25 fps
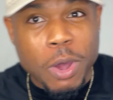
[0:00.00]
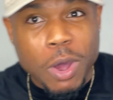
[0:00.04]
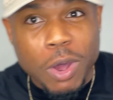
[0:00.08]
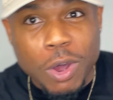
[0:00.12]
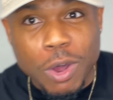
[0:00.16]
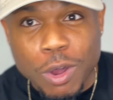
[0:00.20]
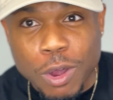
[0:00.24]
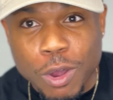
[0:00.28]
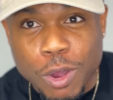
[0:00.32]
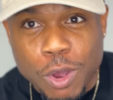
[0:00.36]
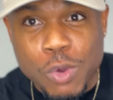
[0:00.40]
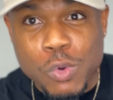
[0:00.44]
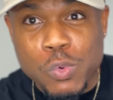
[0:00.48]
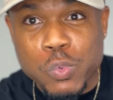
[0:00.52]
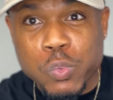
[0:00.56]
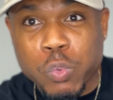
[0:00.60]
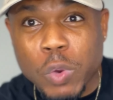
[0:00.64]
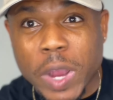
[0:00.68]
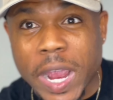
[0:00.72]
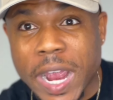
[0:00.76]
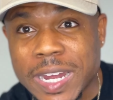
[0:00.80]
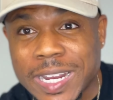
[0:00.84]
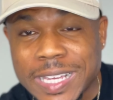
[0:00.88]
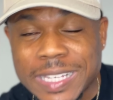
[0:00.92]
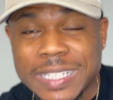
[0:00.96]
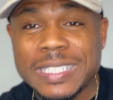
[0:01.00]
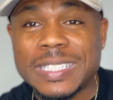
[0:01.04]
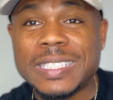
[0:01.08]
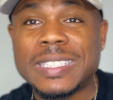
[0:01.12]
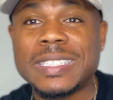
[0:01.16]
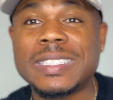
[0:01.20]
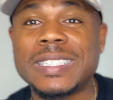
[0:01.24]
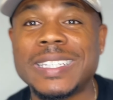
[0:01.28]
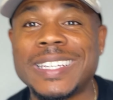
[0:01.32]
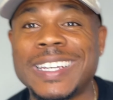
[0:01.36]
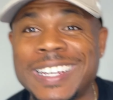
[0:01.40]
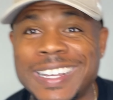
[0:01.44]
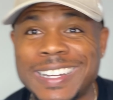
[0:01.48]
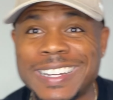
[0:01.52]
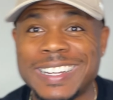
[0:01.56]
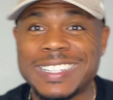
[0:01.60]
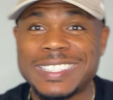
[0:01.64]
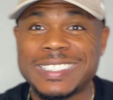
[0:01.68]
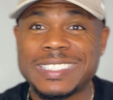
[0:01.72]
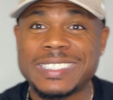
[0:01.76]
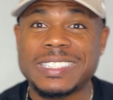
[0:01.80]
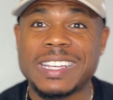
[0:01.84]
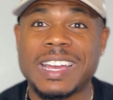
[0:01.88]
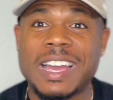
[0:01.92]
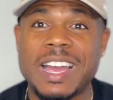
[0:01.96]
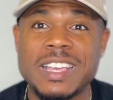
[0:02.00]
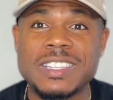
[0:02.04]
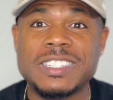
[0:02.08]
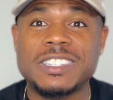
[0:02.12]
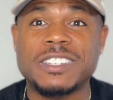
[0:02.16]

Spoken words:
already seeing the signs